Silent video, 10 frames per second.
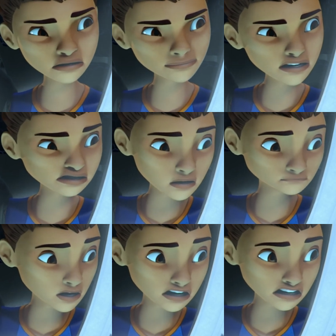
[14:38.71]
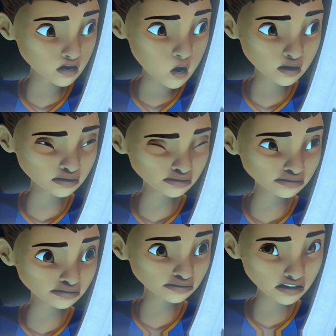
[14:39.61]
You mean you came here because you...
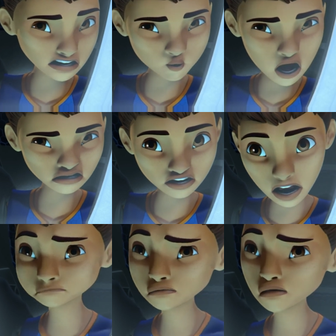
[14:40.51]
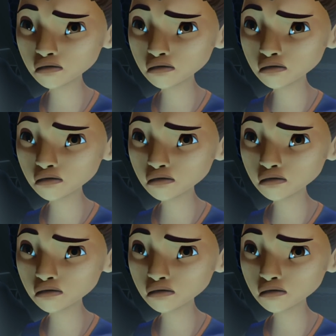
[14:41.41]
because you want to help?